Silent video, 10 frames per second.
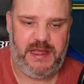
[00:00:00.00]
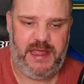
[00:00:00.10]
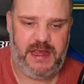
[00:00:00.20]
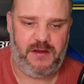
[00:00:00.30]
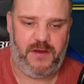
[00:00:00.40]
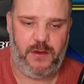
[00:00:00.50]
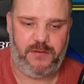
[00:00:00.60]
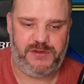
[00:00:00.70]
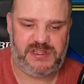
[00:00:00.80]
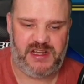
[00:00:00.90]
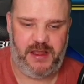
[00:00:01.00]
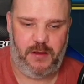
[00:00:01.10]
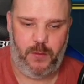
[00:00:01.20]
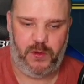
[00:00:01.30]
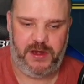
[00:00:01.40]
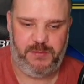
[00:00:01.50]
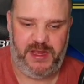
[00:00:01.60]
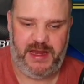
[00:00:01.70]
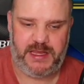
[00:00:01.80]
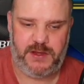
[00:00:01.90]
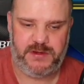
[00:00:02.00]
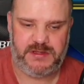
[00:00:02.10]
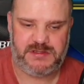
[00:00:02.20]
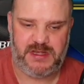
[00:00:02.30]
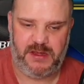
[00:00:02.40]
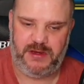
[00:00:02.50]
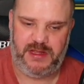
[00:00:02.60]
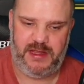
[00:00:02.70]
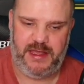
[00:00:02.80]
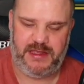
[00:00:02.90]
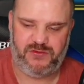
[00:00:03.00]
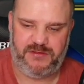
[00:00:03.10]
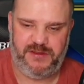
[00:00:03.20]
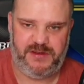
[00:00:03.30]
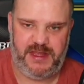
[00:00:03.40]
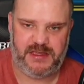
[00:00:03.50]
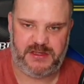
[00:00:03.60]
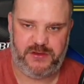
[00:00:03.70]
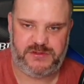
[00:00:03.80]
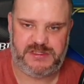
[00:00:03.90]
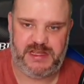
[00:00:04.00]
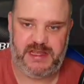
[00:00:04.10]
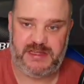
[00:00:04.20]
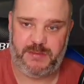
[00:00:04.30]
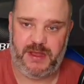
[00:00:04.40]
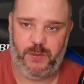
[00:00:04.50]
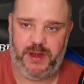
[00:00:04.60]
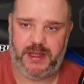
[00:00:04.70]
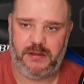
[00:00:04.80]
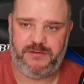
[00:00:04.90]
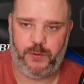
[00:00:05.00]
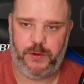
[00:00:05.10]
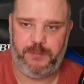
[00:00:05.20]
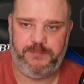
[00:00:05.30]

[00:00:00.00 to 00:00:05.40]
Eagle Eye, obviously, I want him being accurate, so the extra 50 accuracy is the main way to go for it.